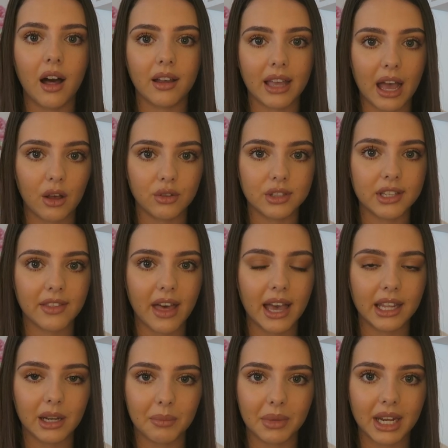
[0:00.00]
I'll get onto
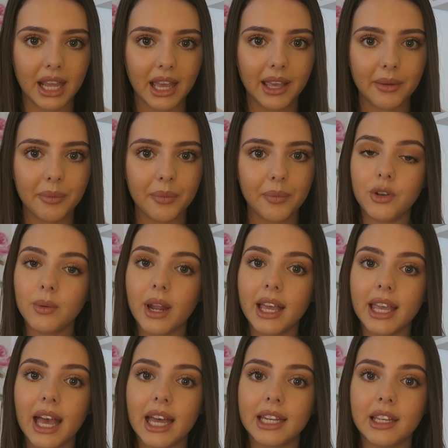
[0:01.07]
that in a minute. If you
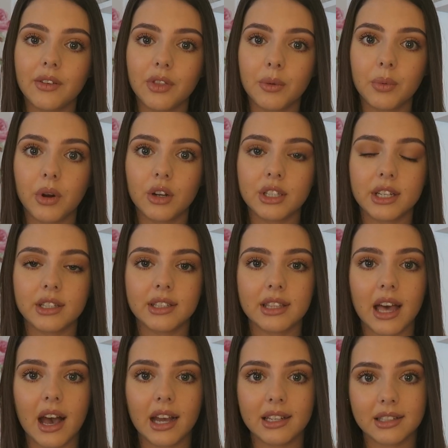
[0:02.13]
like any of the products
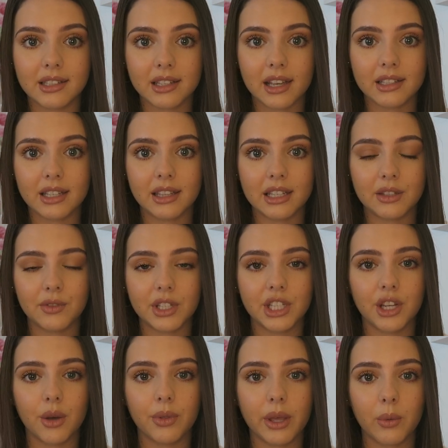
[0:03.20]
that I discuss in this
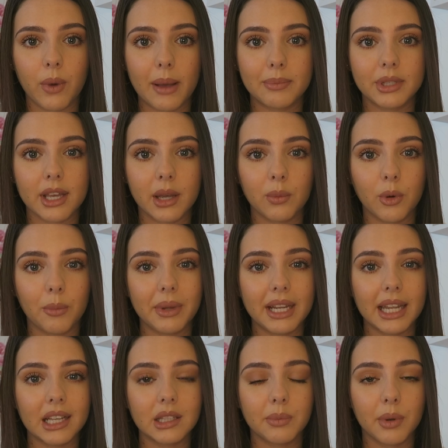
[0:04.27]
video, their website will be
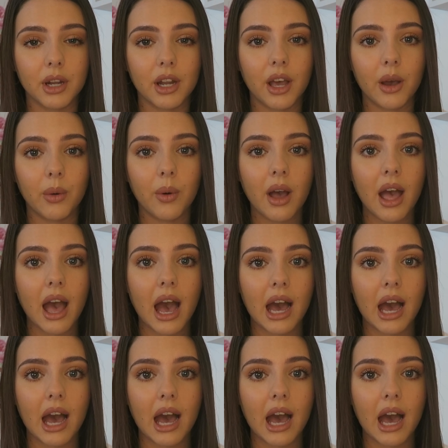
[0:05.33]
linked below,